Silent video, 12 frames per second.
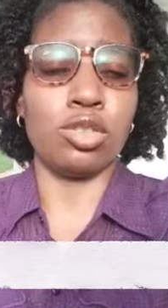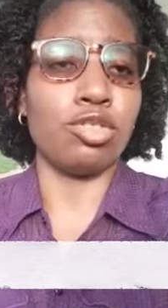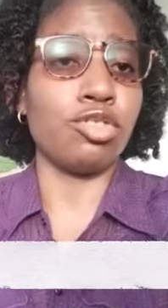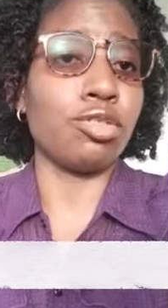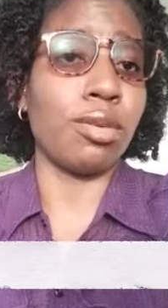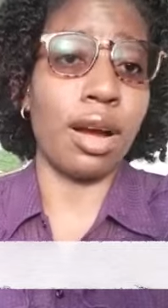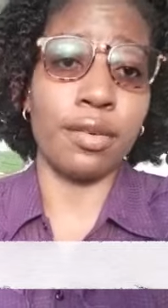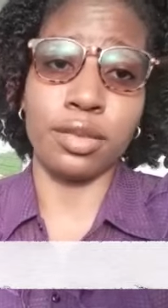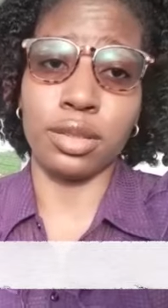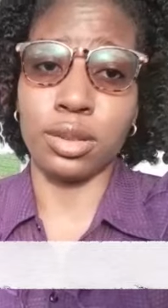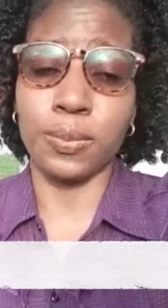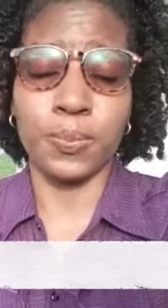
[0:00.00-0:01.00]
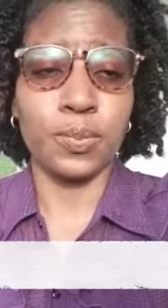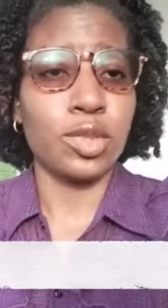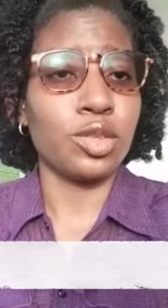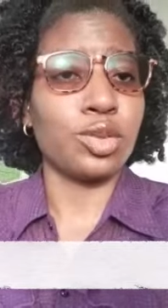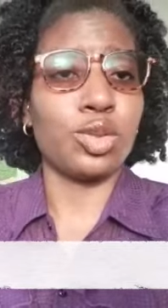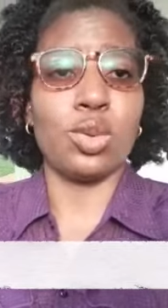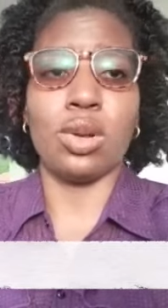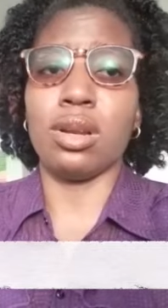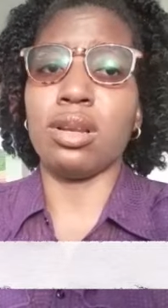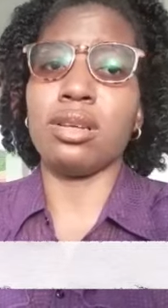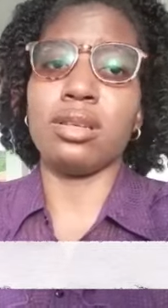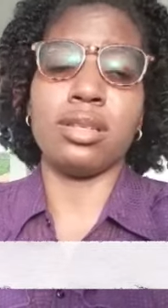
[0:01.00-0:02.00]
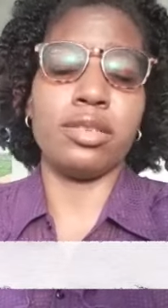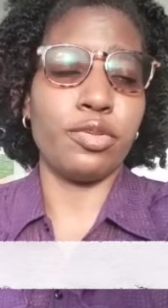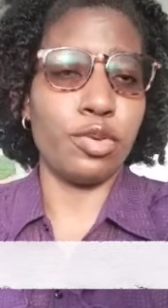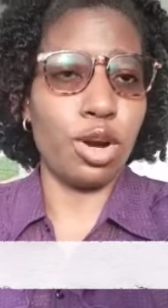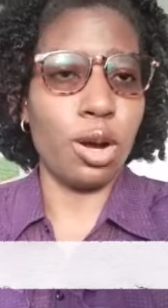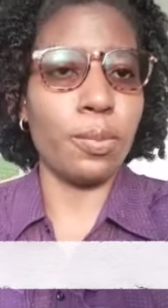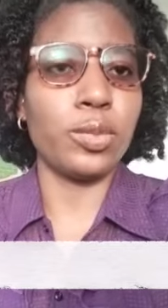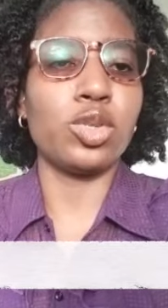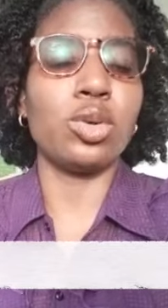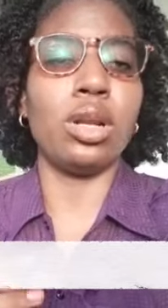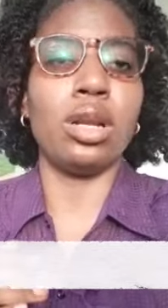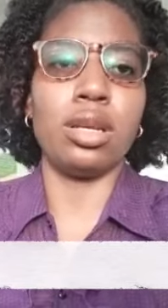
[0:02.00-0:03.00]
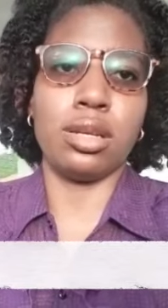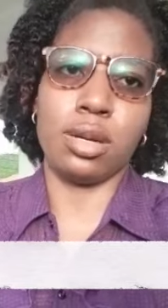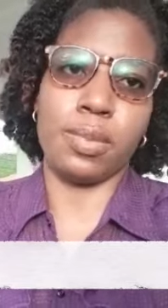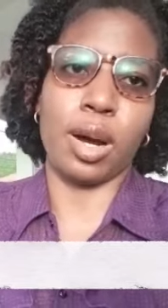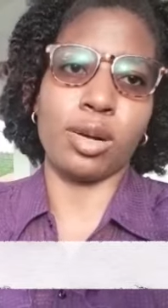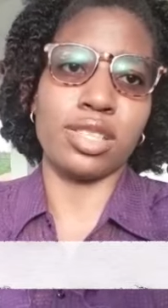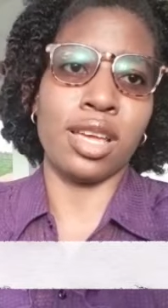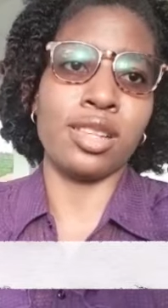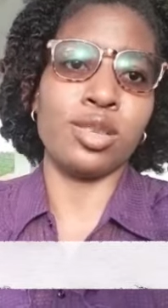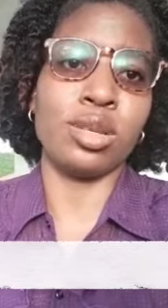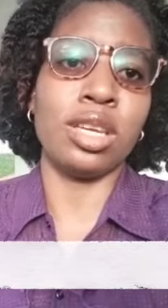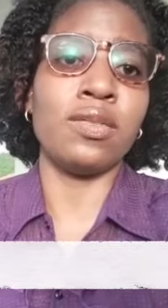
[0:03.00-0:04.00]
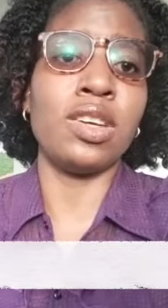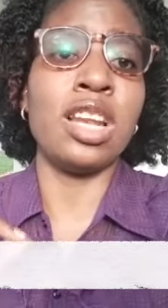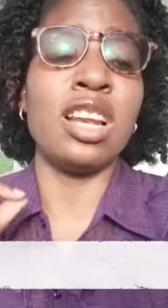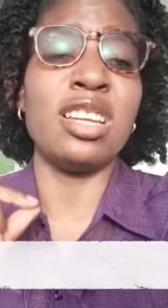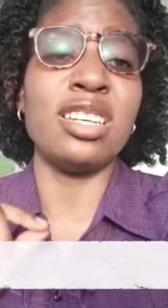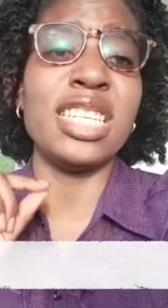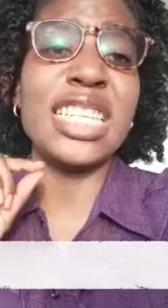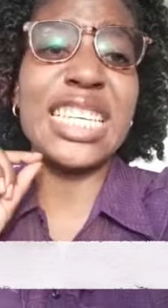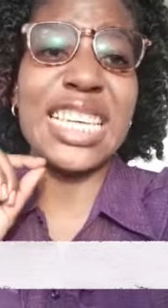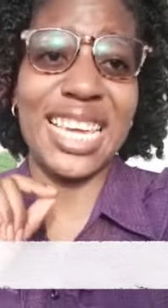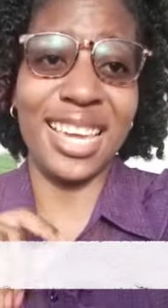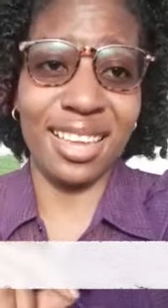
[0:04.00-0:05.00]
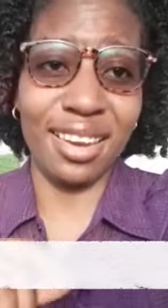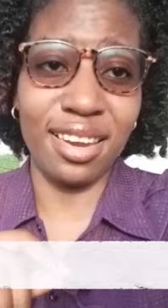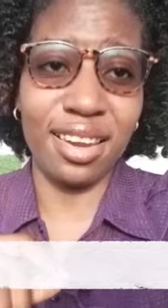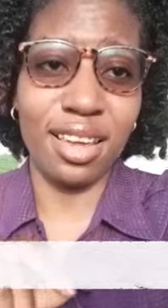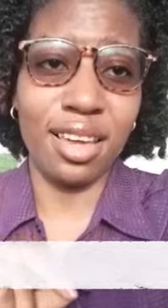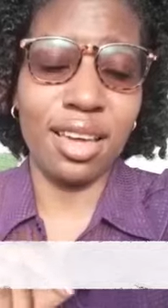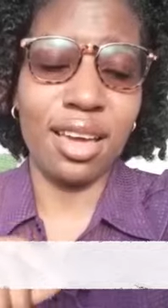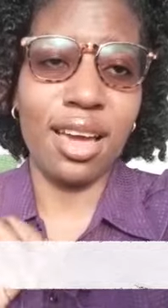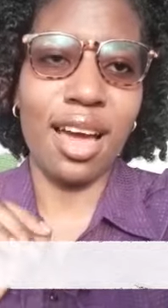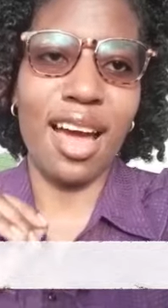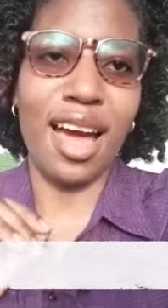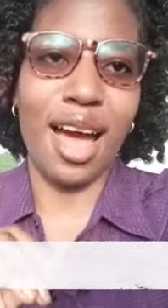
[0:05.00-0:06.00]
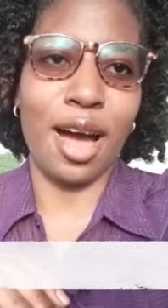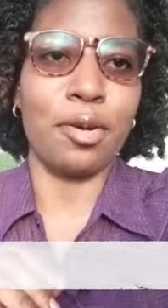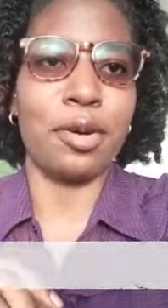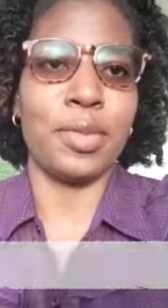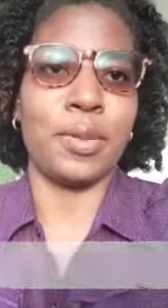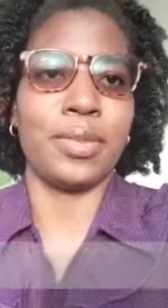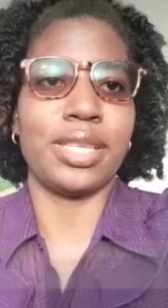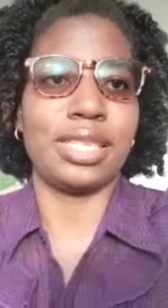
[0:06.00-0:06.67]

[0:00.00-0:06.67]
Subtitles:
to travel, to learn from, to learn about, and to even learn in our member